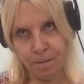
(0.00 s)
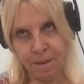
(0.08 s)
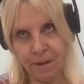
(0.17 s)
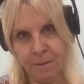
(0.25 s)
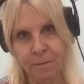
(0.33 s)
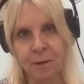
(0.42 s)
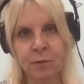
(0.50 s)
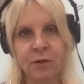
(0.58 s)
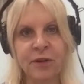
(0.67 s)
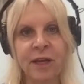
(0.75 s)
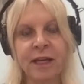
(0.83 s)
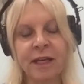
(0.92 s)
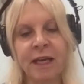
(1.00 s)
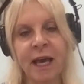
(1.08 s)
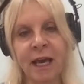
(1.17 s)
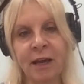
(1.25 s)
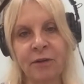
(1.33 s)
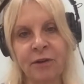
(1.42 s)
and people are getting
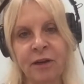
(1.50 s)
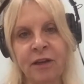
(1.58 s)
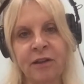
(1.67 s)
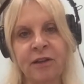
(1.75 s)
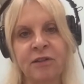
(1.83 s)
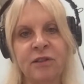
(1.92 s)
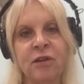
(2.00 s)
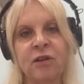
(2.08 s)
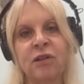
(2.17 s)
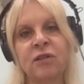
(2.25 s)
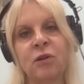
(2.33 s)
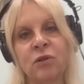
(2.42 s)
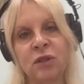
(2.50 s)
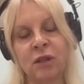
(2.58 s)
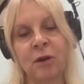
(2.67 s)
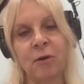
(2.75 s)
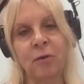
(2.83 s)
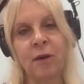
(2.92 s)
angry, he's so
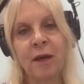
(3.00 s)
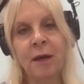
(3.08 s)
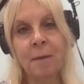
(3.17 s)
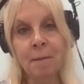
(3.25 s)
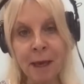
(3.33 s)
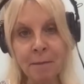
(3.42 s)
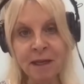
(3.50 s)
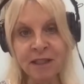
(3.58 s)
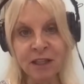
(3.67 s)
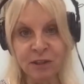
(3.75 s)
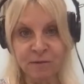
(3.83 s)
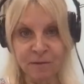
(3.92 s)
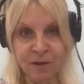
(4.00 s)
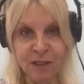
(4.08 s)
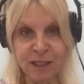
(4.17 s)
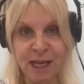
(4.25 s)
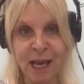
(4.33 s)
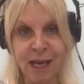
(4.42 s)
slow, maybe it's his first
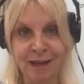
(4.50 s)
day.